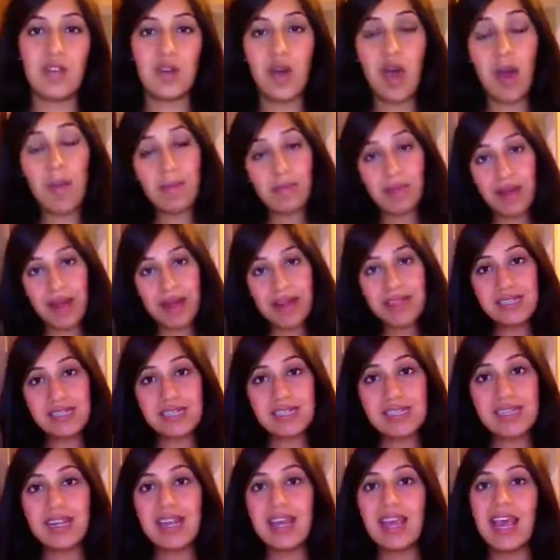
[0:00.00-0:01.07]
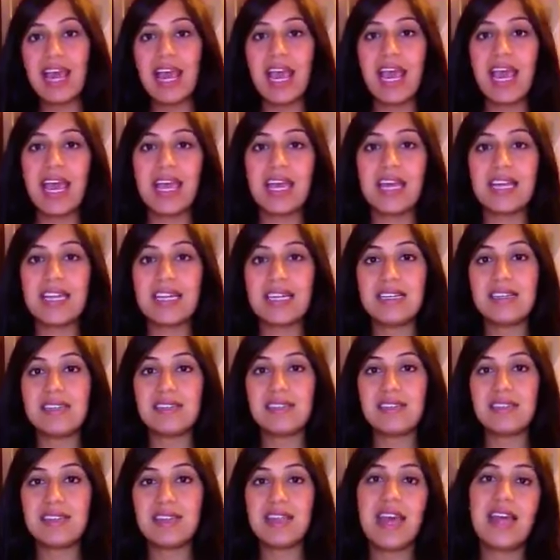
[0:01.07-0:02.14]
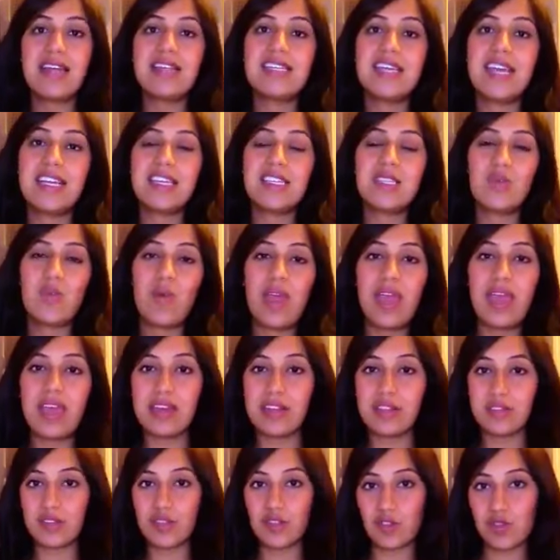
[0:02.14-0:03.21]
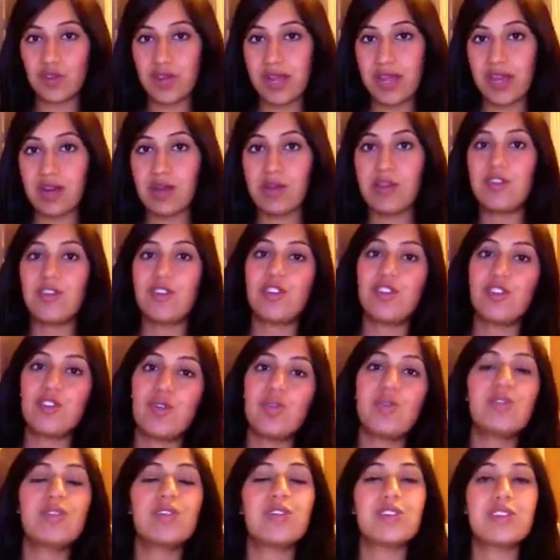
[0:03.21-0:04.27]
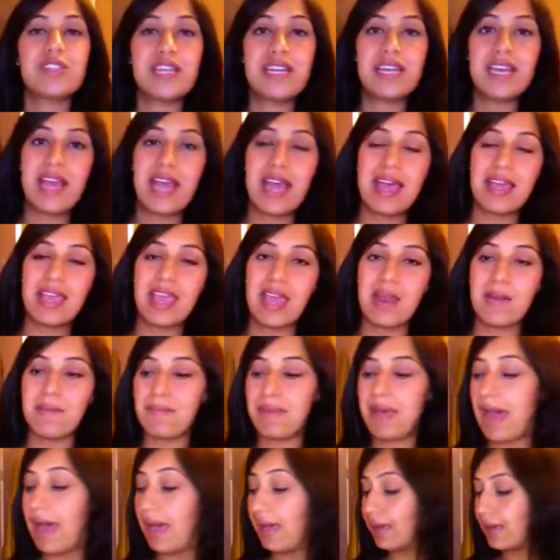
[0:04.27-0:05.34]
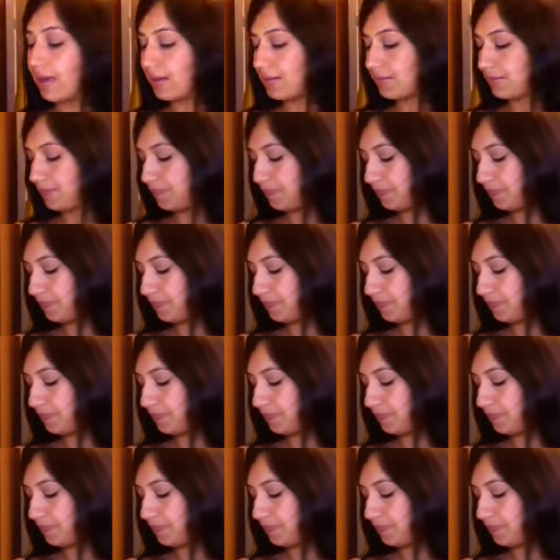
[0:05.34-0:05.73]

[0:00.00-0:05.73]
upright, and that takes away any strain on your shoulders and neck and back.